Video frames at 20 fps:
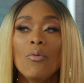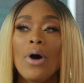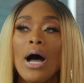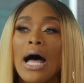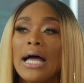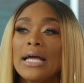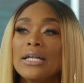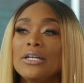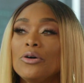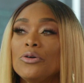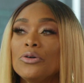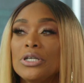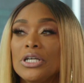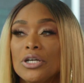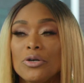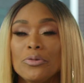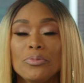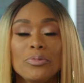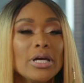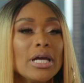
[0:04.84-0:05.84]
Well, I know
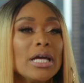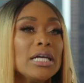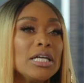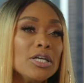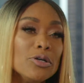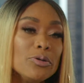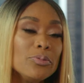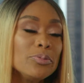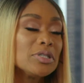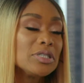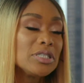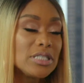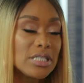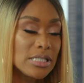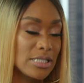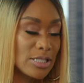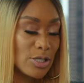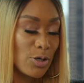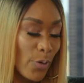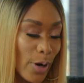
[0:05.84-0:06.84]
Gilbert, and Gilbert's
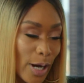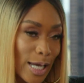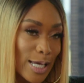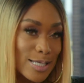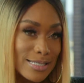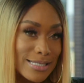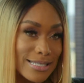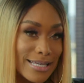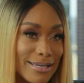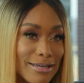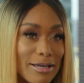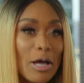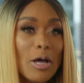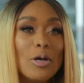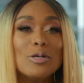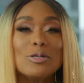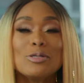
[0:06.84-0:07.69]
just crazy.